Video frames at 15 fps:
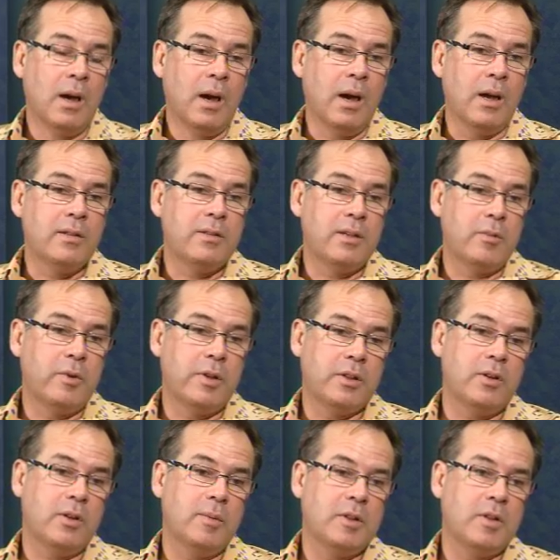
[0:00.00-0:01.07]
And seborrheic
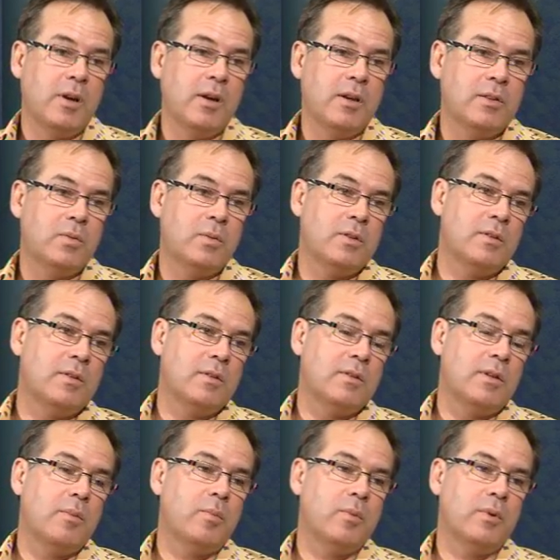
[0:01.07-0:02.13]
dermatitis, which is a
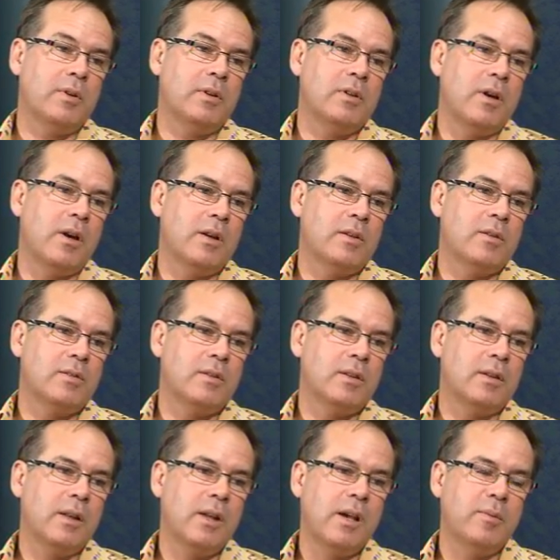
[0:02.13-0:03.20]
separate
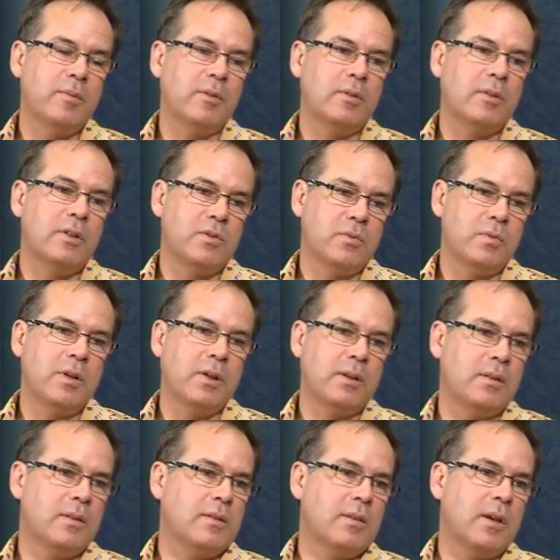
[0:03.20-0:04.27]
diagnostic label, is really
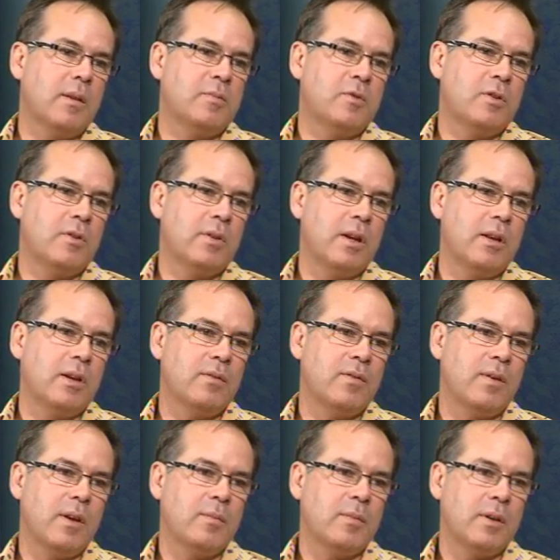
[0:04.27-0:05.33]
in the same psoriatic
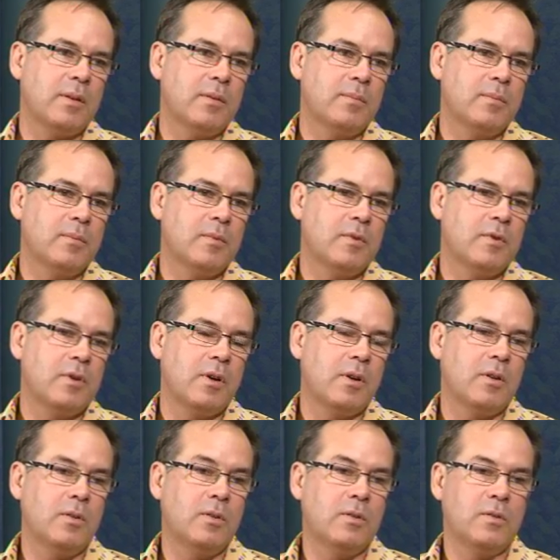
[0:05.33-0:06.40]
family.
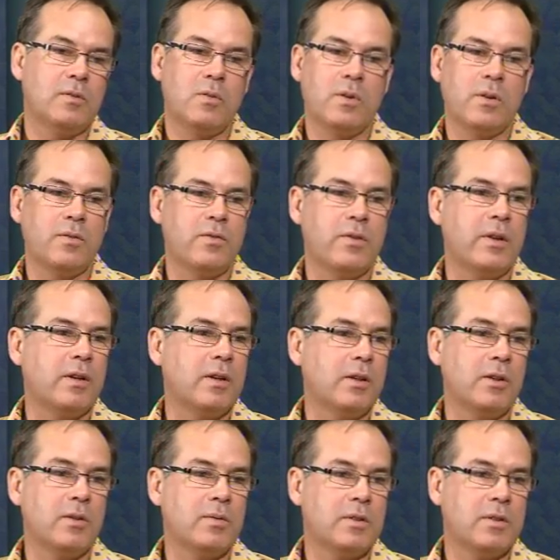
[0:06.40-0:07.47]
So quite
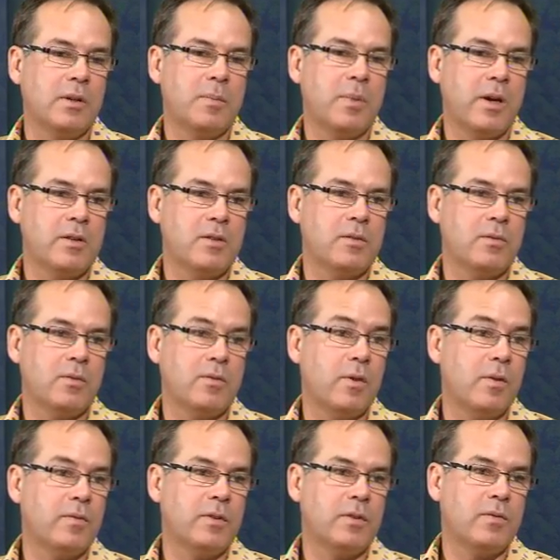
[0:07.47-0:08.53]
frequently you'll see patients who have
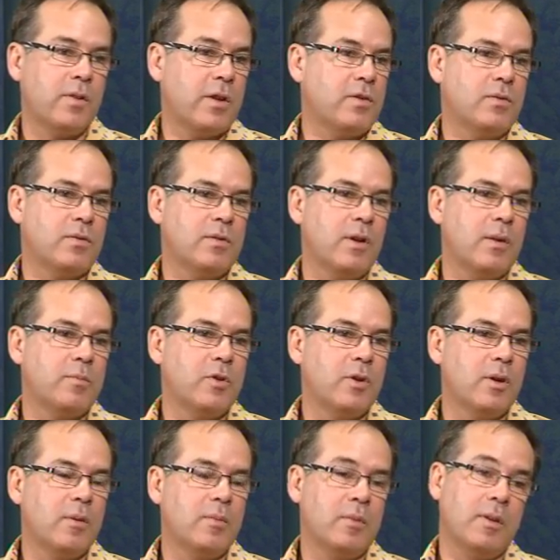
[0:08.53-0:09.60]
obvious facial
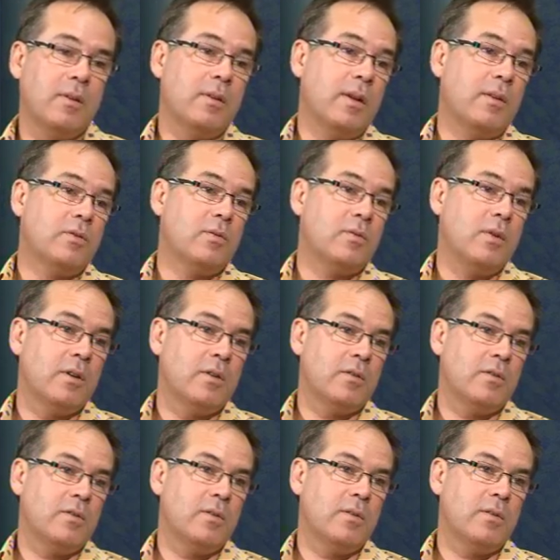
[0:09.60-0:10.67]
sebderm and they'll have
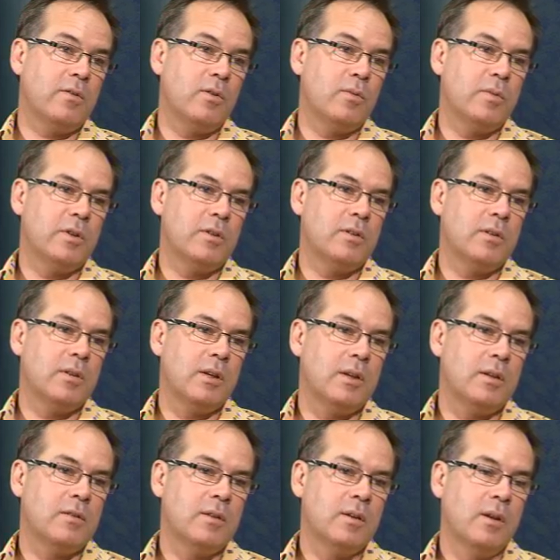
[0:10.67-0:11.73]
psoriasis on their elbows and
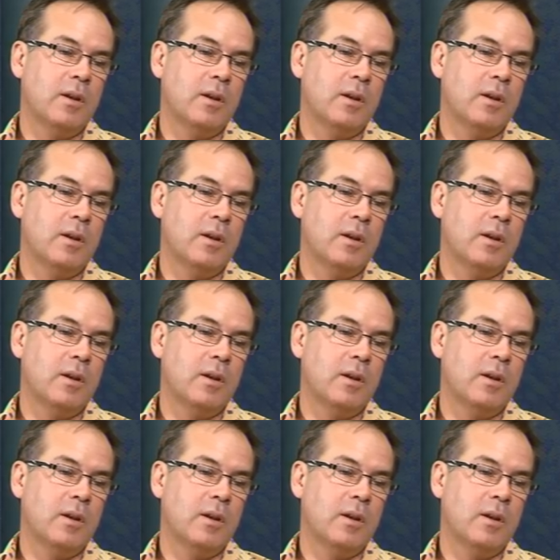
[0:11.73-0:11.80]
knees.